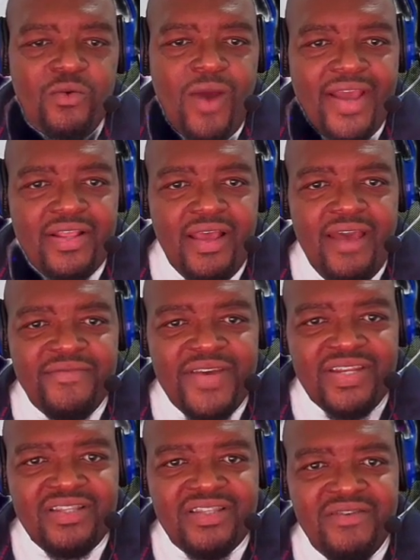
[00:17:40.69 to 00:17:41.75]
quite
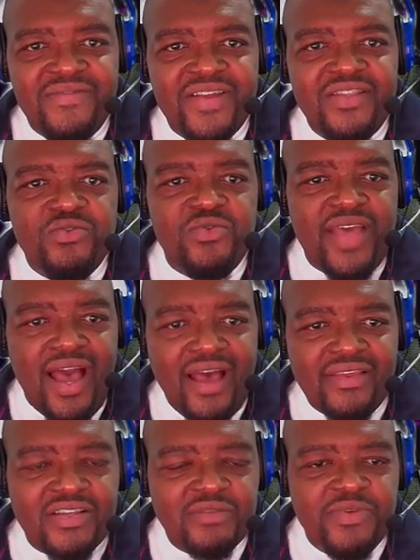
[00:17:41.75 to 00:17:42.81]
very different to the
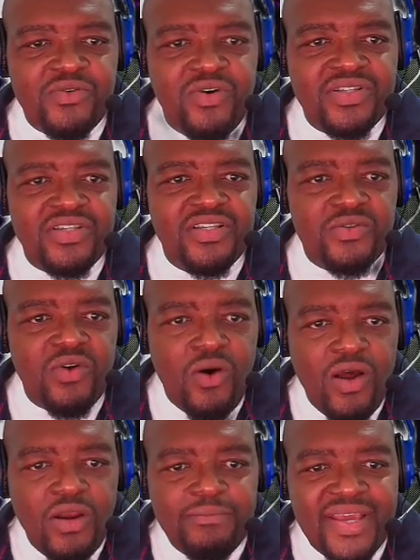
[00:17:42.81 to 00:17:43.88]
others because it's
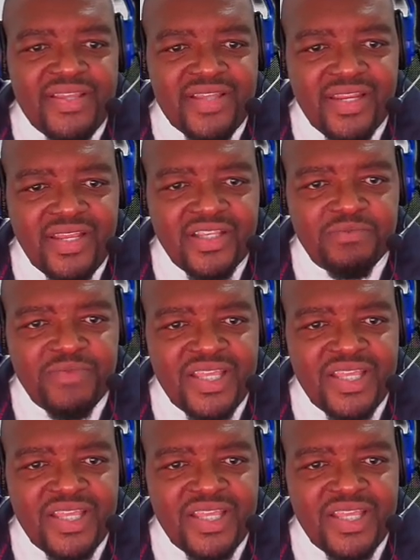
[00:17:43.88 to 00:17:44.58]
all maintenance,